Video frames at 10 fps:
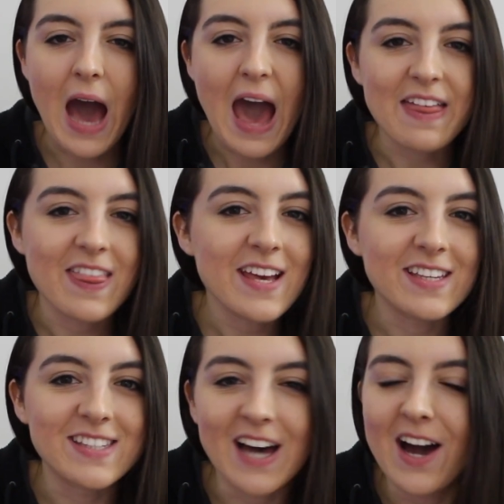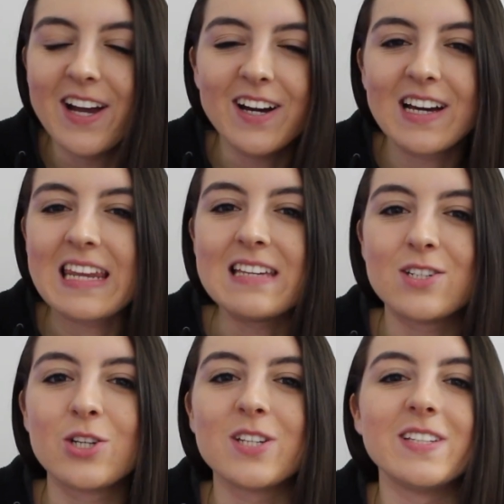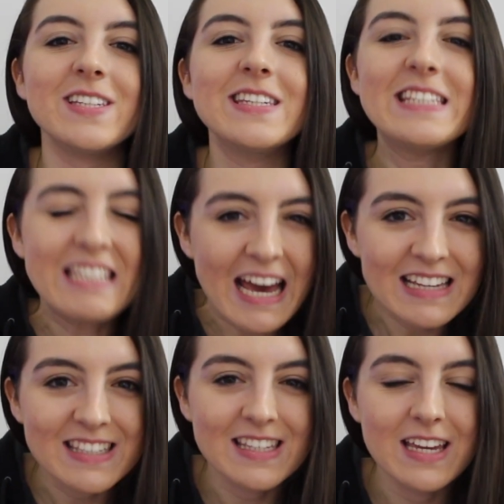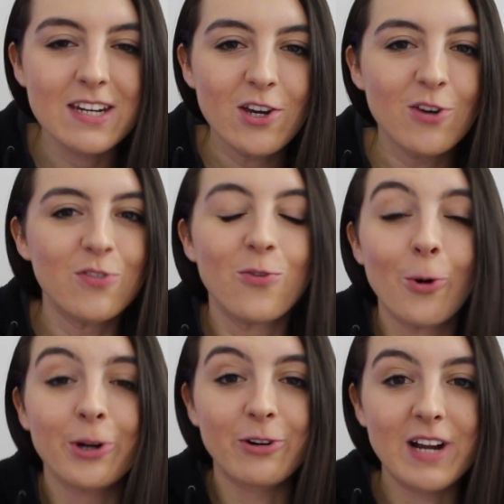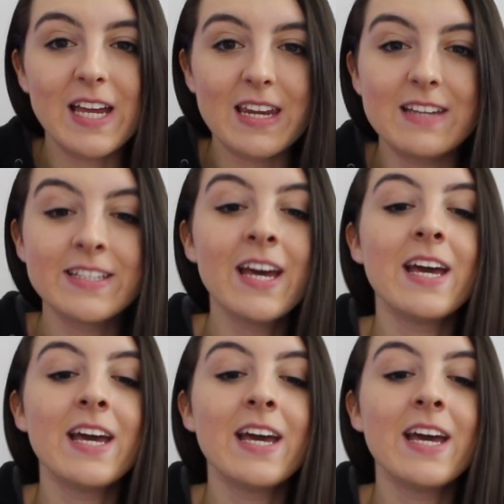I think Zion is just destined for greatness.